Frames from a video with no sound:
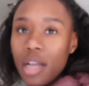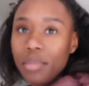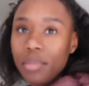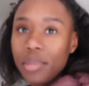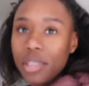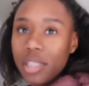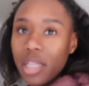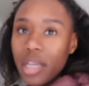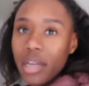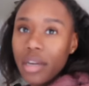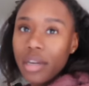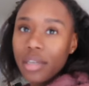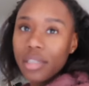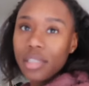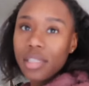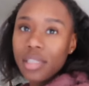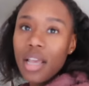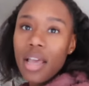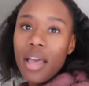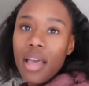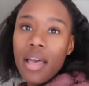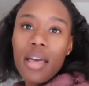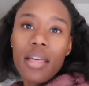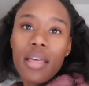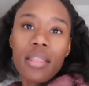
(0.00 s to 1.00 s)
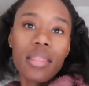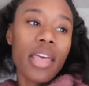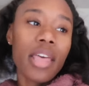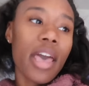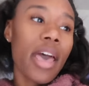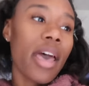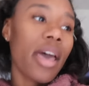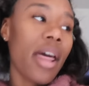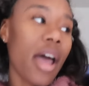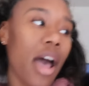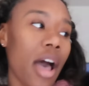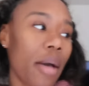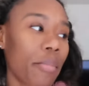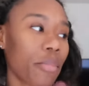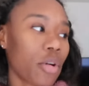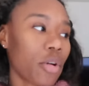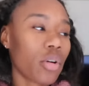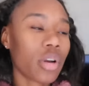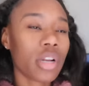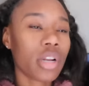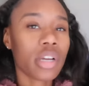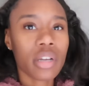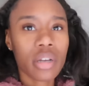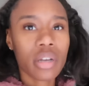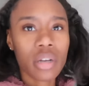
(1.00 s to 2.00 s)
upstairs that I'm
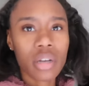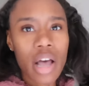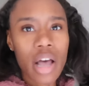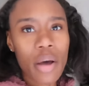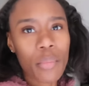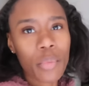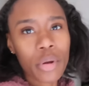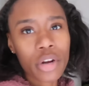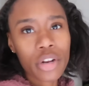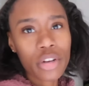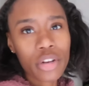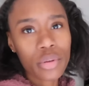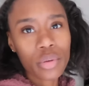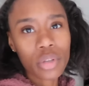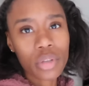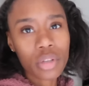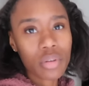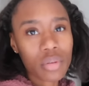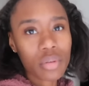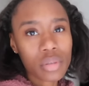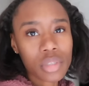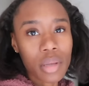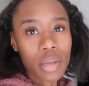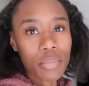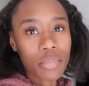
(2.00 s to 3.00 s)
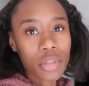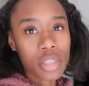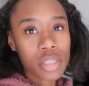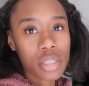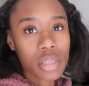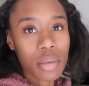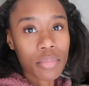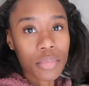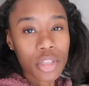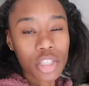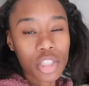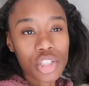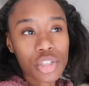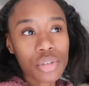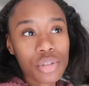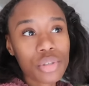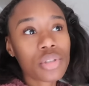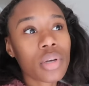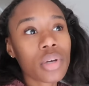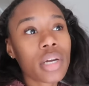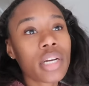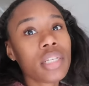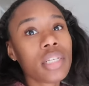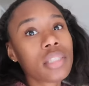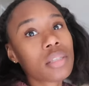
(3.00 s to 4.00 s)
gonna, I wanna do a little something, something too.
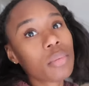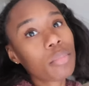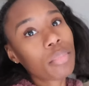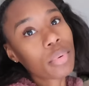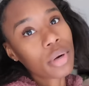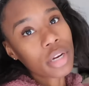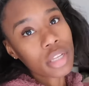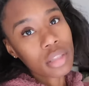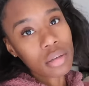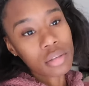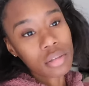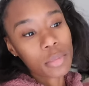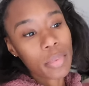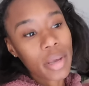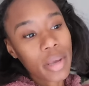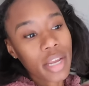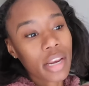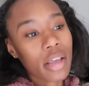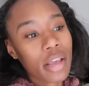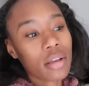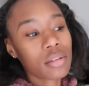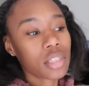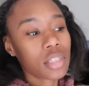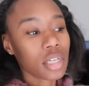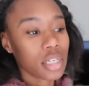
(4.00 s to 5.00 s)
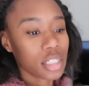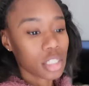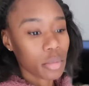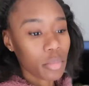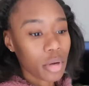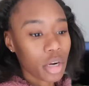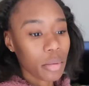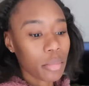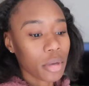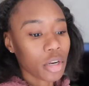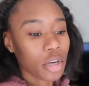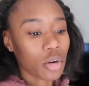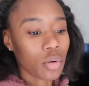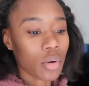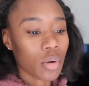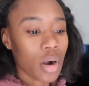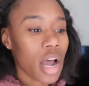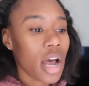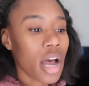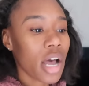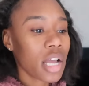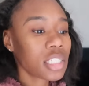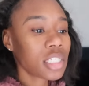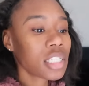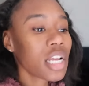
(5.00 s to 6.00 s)
So I need to bring those back downstairs and put them in the
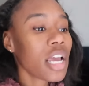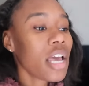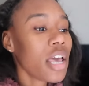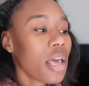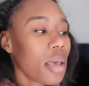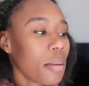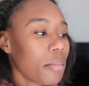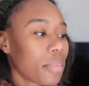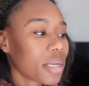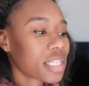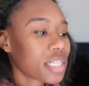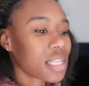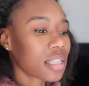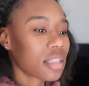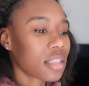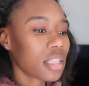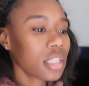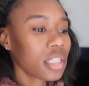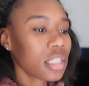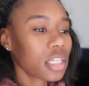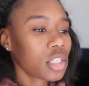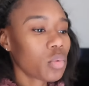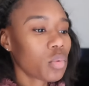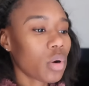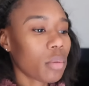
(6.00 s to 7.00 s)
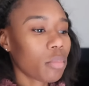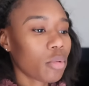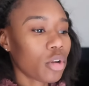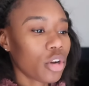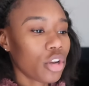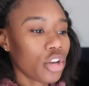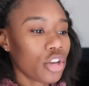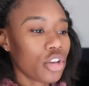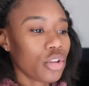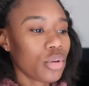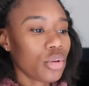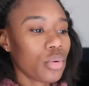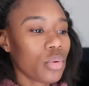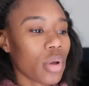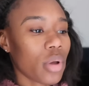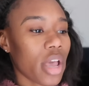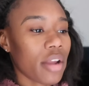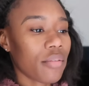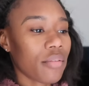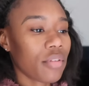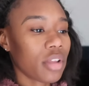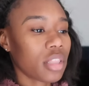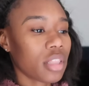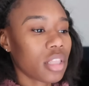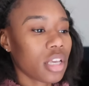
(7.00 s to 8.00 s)
garage because I think that's where I'm gonna do
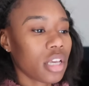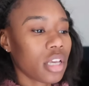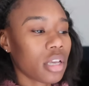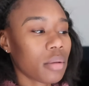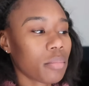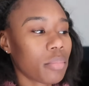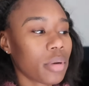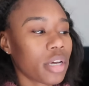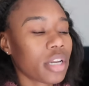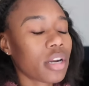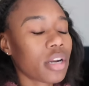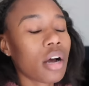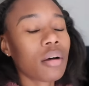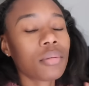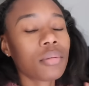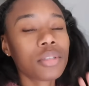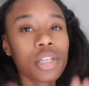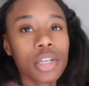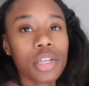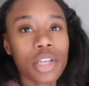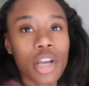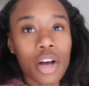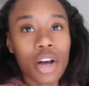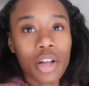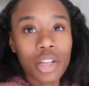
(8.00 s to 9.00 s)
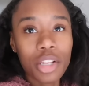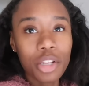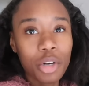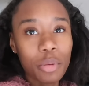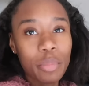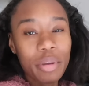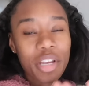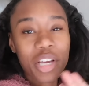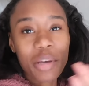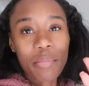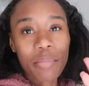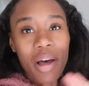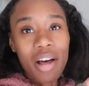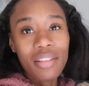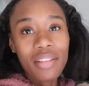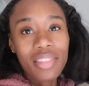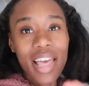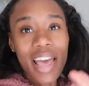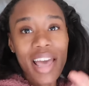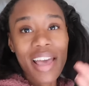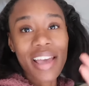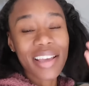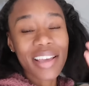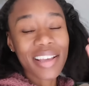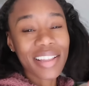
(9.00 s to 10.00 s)
everything. But I'll tell y'all a little bit about
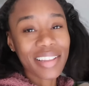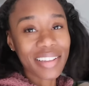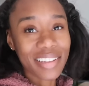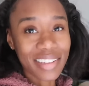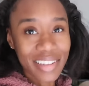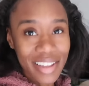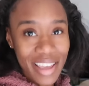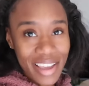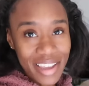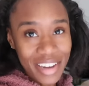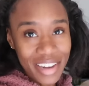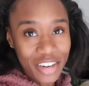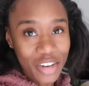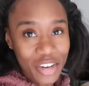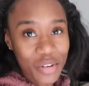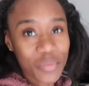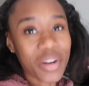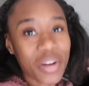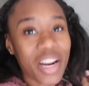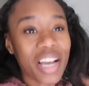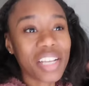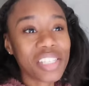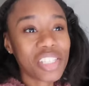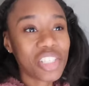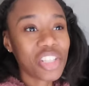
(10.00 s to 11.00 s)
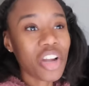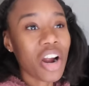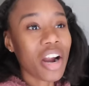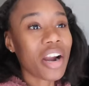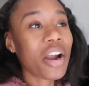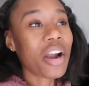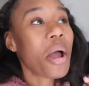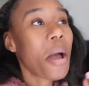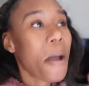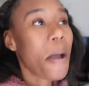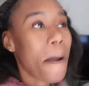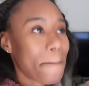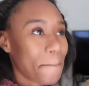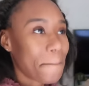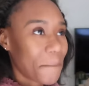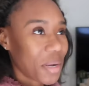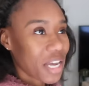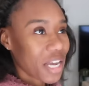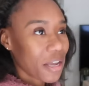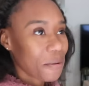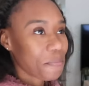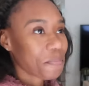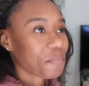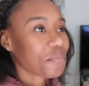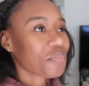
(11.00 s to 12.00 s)
that later when I start.
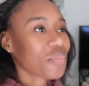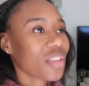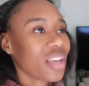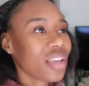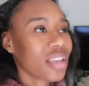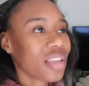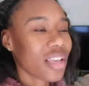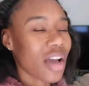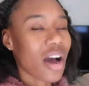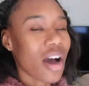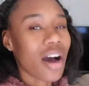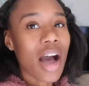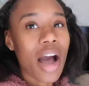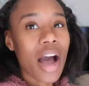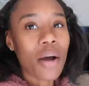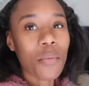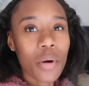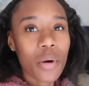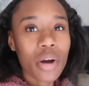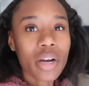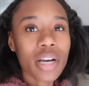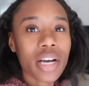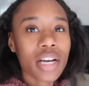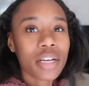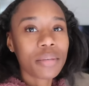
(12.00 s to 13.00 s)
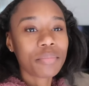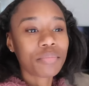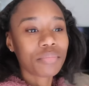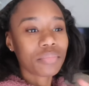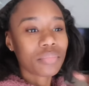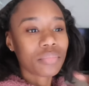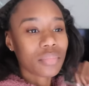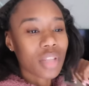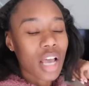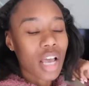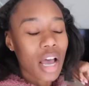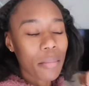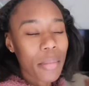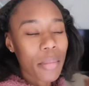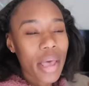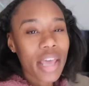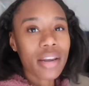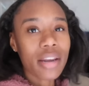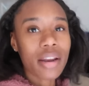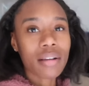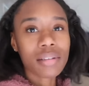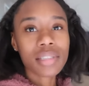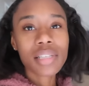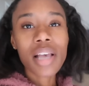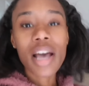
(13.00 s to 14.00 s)
But y'all, I woke up. I'm
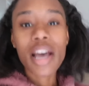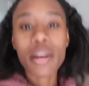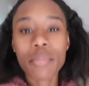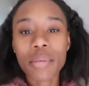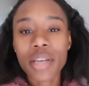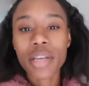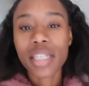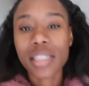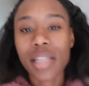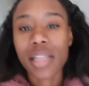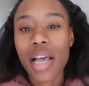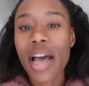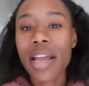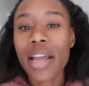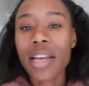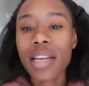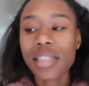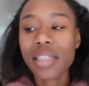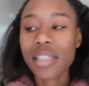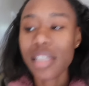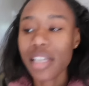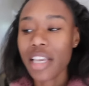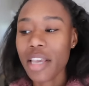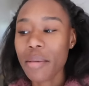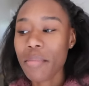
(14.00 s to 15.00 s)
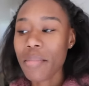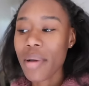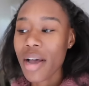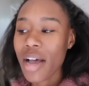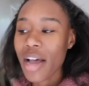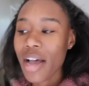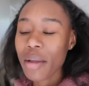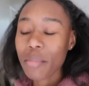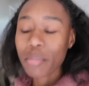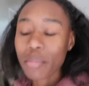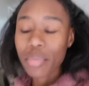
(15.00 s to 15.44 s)
heading outside because I need to get my